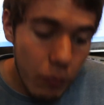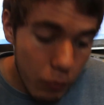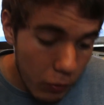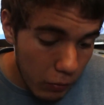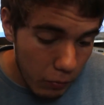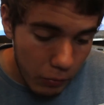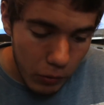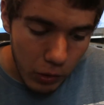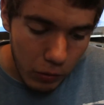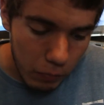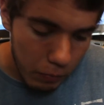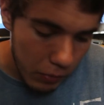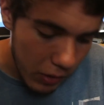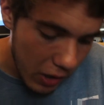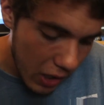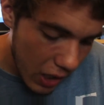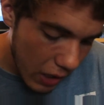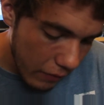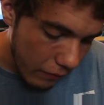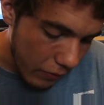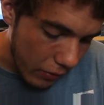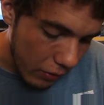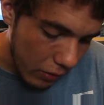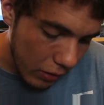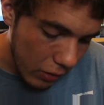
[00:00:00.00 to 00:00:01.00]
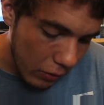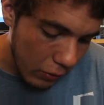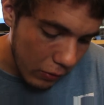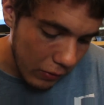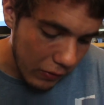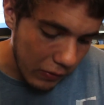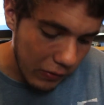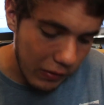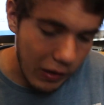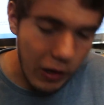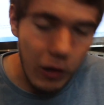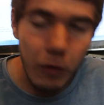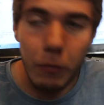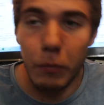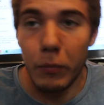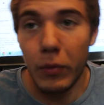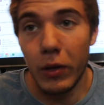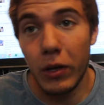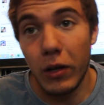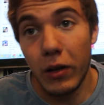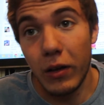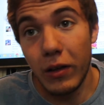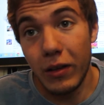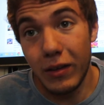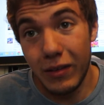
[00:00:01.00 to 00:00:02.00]
it will not be a very good sound,
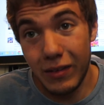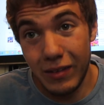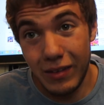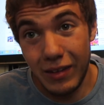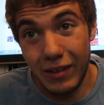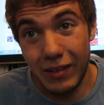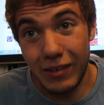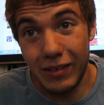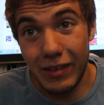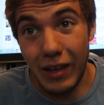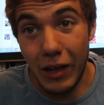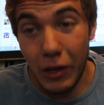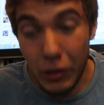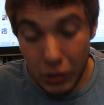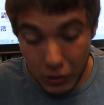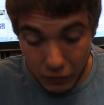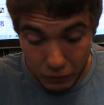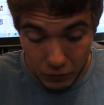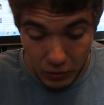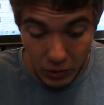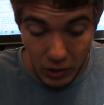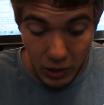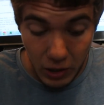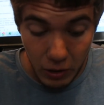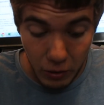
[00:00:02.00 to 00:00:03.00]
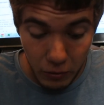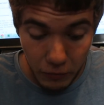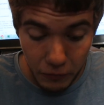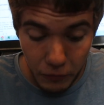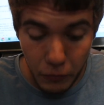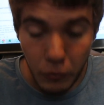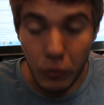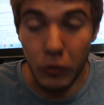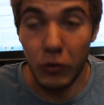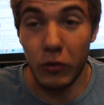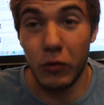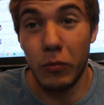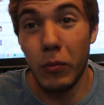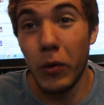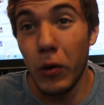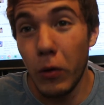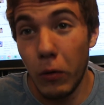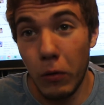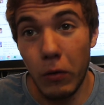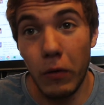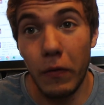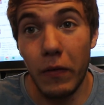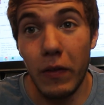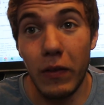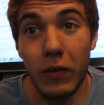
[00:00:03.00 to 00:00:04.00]
because the sound of the autofocus
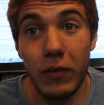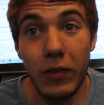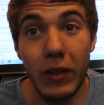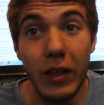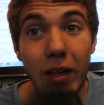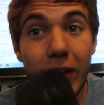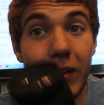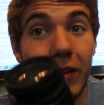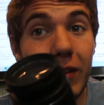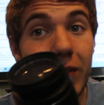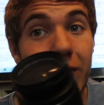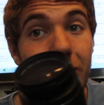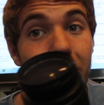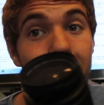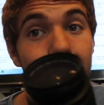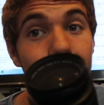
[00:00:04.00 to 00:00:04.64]
motor on this thing